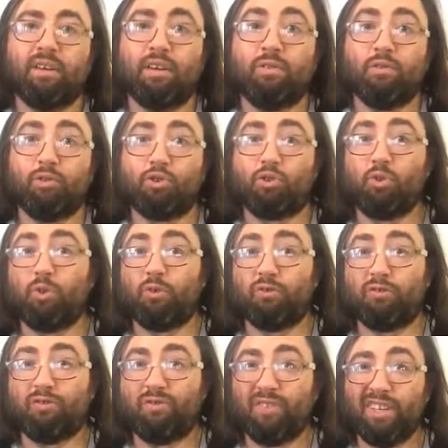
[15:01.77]
you truly
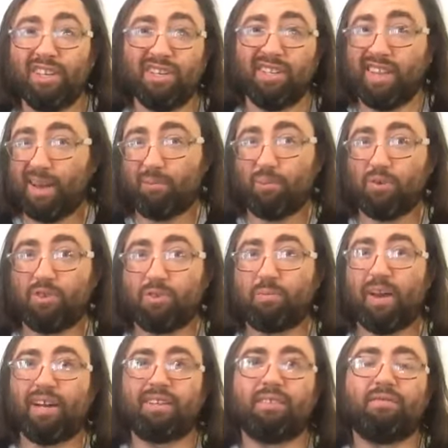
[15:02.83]
feel that
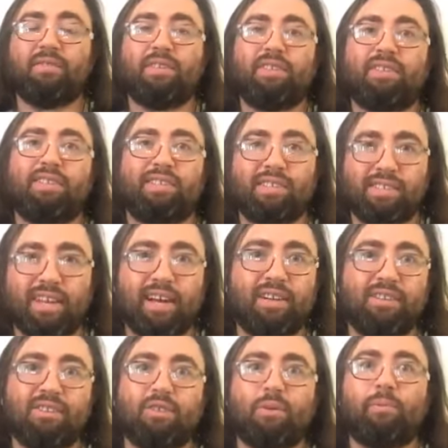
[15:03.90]
perspective in the
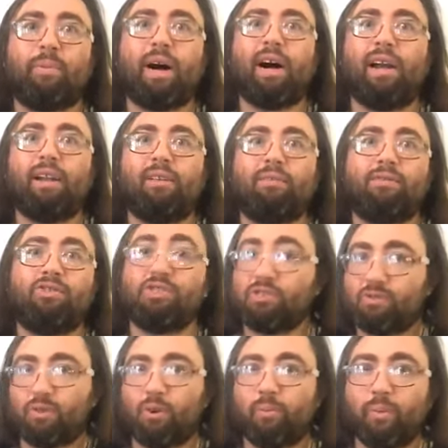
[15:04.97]
cells of your body just
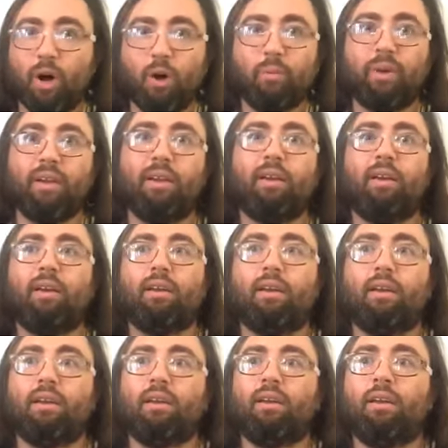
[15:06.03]
for a moment,
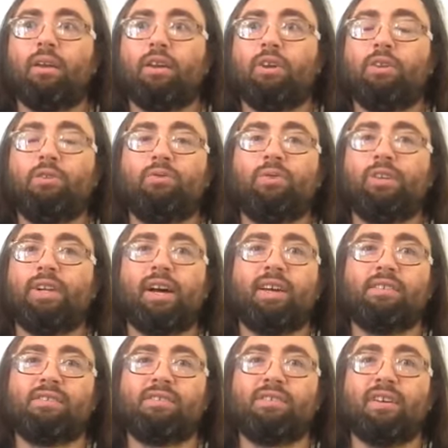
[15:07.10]
you realize
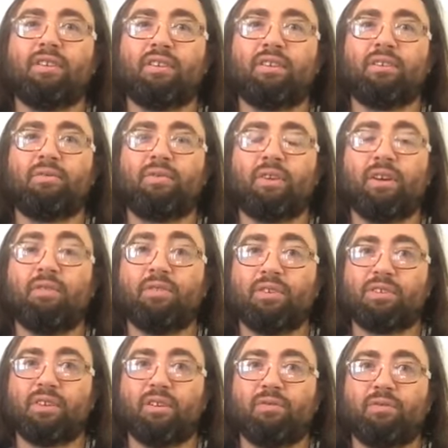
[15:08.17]
there's nothing to forgive
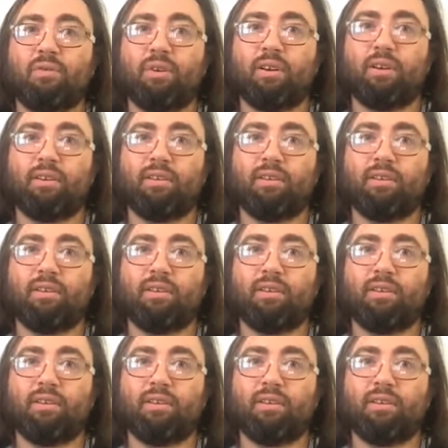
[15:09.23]
yourself for.